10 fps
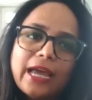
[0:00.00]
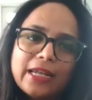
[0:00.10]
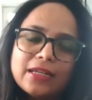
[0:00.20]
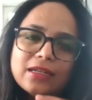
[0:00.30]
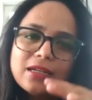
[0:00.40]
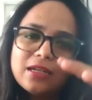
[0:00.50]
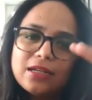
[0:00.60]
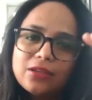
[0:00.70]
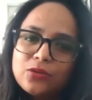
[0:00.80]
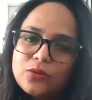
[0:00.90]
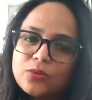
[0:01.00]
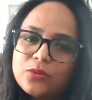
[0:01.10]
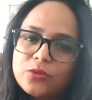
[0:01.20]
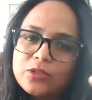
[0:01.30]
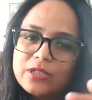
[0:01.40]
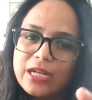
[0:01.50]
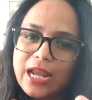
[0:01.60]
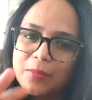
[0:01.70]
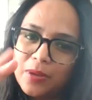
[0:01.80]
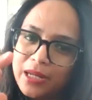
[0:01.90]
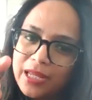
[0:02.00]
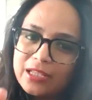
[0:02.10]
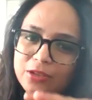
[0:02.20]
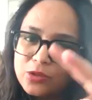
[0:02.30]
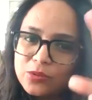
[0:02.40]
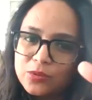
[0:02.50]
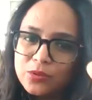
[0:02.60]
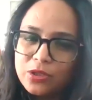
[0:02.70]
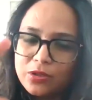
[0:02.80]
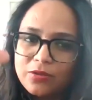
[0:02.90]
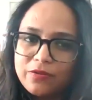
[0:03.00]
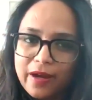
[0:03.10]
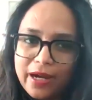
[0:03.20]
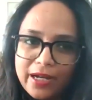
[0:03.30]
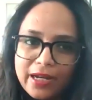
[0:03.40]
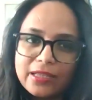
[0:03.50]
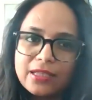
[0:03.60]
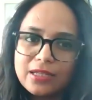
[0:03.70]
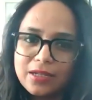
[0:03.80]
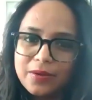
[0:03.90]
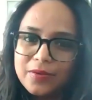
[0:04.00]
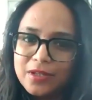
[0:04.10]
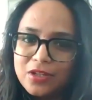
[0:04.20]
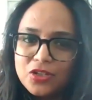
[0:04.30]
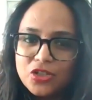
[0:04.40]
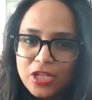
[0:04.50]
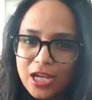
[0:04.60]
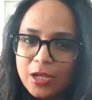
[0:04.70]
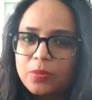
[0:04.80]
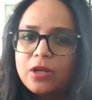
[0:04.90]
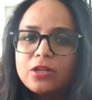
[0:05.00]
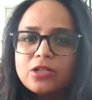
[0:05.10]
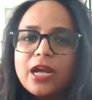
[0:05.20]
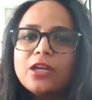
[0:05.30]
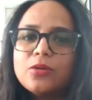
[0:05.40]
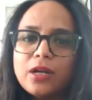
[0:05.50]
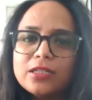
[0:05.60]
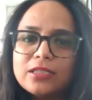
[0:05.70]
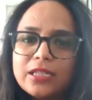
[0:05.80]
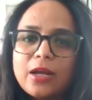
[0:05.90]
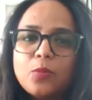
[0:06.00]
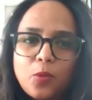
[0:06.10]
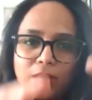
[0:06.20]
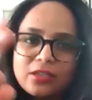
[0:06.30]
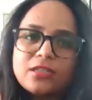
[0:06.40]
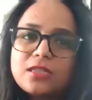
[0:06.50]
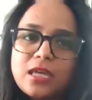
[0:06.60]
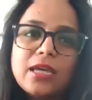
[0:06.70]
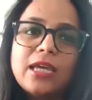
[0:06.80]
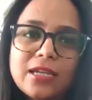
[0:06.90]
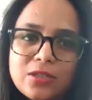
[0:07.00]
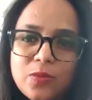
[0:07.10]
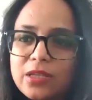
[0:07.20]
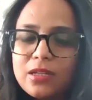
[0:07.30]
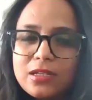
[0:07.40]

and through grappling and through finding the shape, trying to understand what this thing is, whether